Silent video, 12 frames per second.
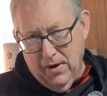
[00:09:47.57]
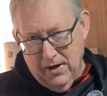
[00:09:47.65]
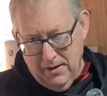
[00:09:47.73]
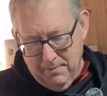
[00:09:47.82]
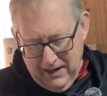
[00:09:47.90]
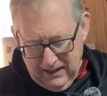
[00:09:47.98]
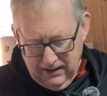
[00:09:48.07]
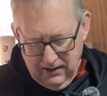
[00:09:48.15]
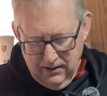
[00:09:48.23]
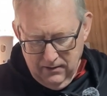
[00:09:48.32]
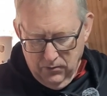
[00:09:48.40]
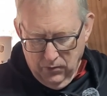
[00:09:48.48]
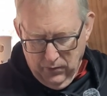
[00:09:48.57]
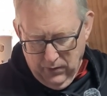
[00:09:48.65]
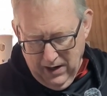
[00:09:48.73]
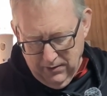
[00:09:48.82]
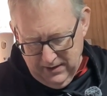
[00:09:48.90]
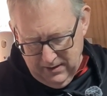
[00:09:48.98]
Buying the metal,
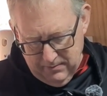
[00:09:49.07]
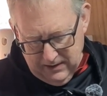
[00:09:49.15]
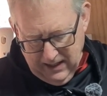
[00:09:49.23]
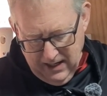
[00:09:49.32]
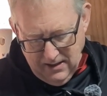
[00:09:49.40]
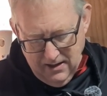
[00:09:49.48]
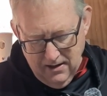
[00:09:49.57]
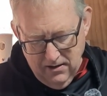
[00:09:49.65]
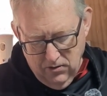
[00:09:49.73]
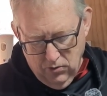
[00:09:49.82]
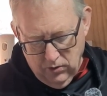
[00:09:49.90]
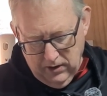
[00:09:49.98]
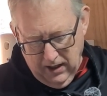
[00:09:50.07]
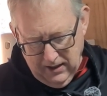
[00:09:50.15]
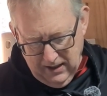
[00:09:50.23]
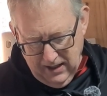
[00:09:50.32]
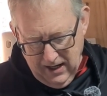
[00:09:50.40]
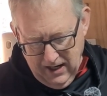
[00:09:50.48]
welding them together, or
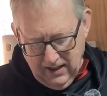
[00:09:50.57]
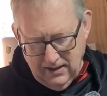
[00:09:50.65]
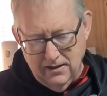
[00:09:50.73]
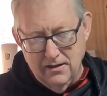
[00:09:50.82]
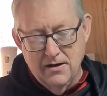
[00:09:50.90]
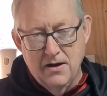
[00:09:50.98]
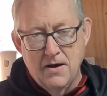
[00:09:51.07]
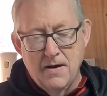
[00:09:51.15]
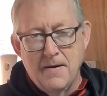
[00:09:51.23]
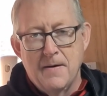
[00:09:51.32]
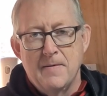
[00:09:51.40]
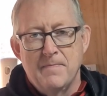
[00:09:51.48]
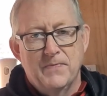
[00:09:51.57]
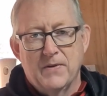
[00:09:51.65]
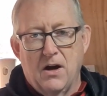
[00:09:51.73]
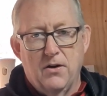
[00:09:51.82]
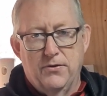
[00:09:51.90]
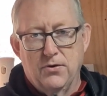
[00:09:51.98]
cutting it, and
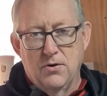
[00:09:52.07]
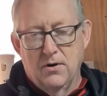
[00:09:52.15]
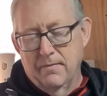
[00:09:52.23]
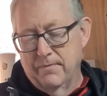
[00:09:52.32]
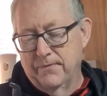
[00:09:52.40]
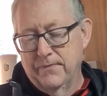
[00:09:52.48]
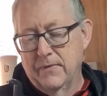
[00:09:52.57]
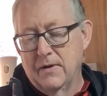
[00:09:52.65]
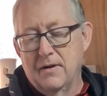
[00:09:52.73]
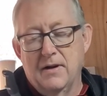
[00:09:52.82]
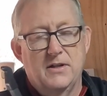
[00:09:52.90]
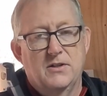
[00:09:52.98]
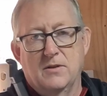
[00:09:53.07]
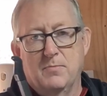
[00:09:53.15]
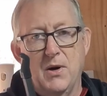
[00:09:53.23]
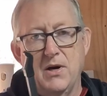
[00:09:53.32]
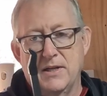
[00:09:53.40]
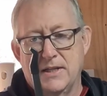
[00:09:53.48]
I thought, let's
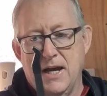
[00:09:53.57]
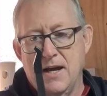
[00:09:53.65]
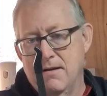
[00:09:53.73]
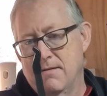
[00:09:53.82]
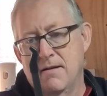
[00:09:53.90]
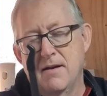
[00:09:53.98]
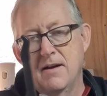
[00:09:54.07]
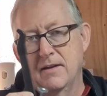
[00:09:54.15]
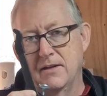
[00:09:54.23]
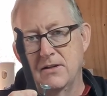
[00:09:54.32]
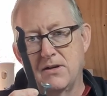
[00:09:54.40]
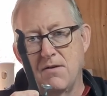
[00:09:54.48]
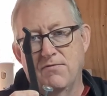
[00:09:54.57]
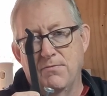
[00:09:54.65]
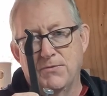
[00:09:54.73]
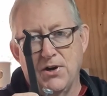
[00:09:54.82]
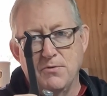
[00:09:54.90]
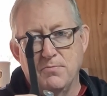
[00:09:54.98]
just buy a set. These come
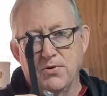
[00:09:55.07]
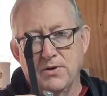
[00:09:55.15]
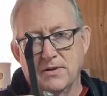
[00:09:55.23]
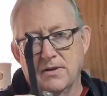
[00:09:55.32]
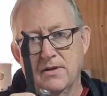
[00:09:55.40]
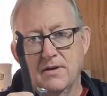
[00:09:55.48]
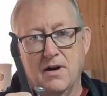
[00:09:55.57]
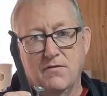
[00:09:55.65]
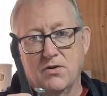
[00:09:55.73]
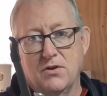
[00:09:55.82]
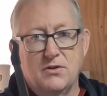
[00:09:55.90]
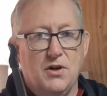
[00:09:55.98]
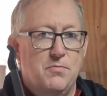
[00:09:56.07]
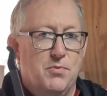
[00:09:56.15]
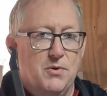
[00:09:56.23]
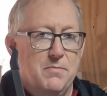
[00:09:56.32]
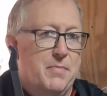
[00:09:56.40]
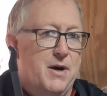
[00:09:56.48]
from Toe Point. I've got a Toe
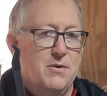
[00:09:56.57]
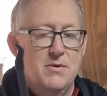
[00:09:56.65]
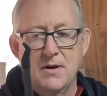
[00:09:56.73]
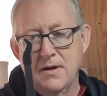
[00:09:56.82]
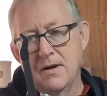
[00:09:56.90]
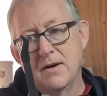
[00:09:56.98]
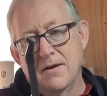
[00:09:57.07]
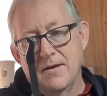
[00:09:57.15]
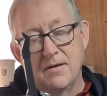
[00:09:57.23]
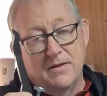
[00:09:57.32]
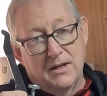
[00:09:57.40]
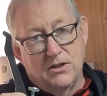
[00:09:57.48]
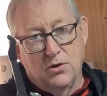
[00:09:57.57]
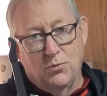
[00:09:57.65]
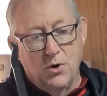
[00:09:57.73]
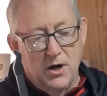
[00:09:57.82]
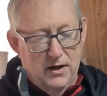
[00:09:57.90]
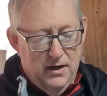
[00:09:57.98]
Point bow. this
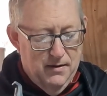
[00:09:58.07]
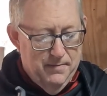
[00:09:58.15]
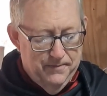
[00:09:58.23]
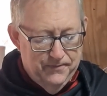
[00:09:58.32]
should work.